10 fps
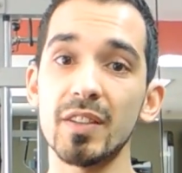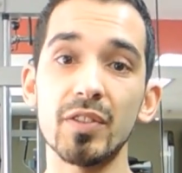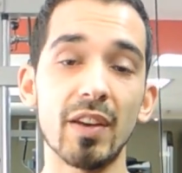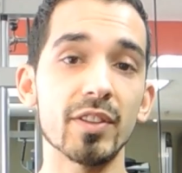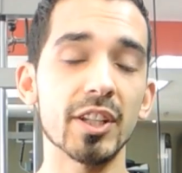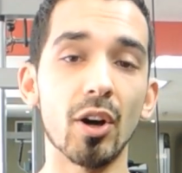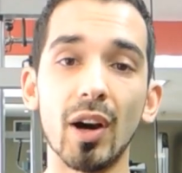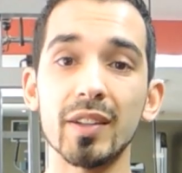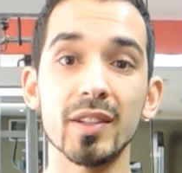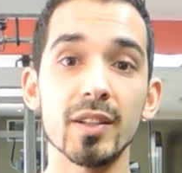If you have any
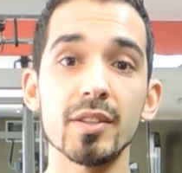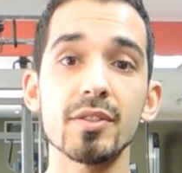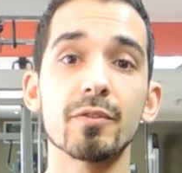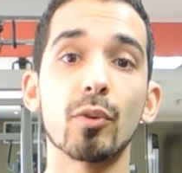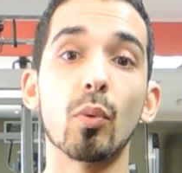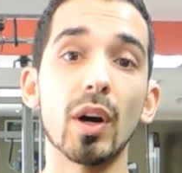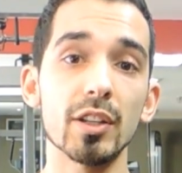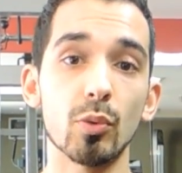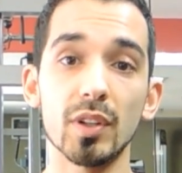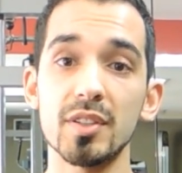ideas for
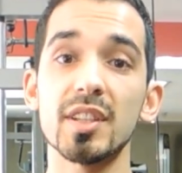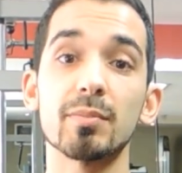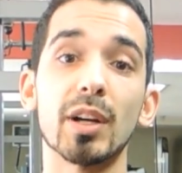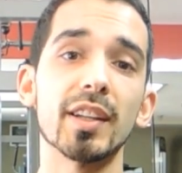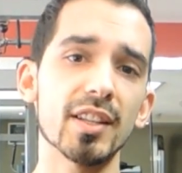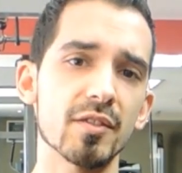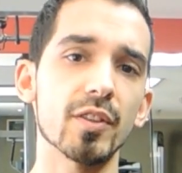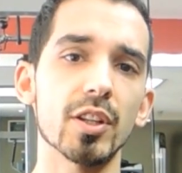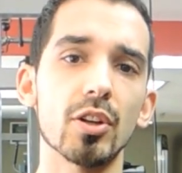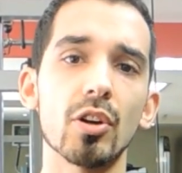what you want to see in my next
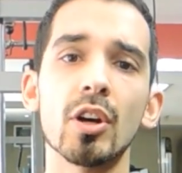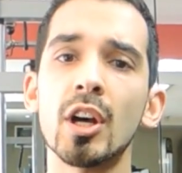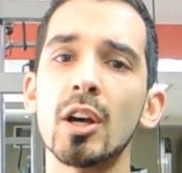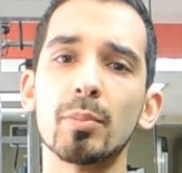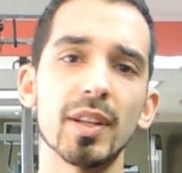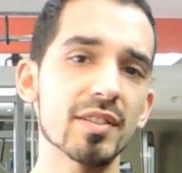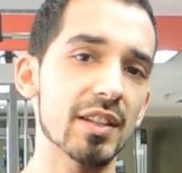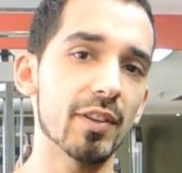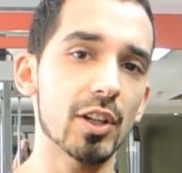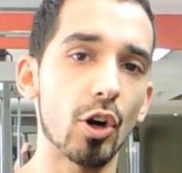video, please
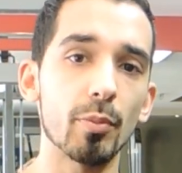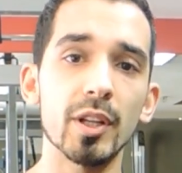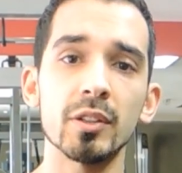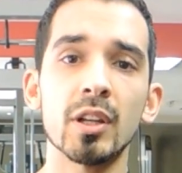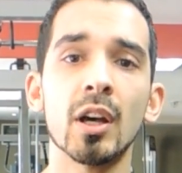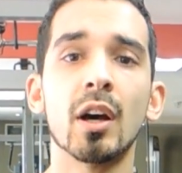leave a comment